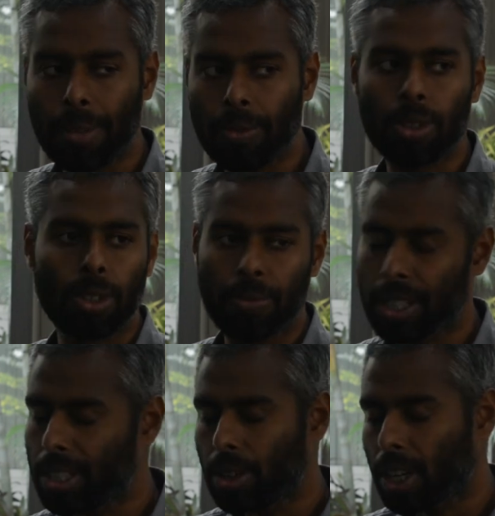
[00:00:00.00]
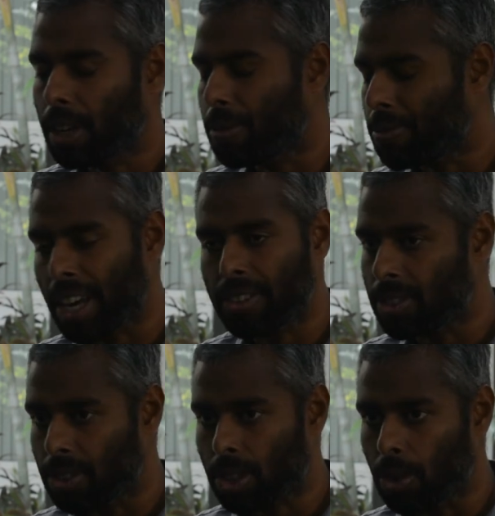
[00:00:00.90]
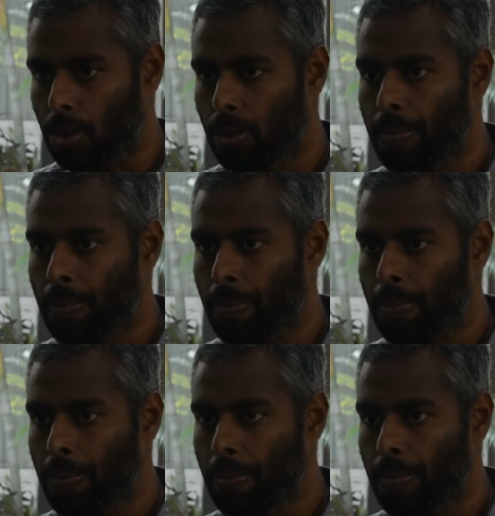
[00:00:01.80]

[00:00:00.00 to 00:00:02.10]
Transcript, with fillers: even though we did not have a fancy school.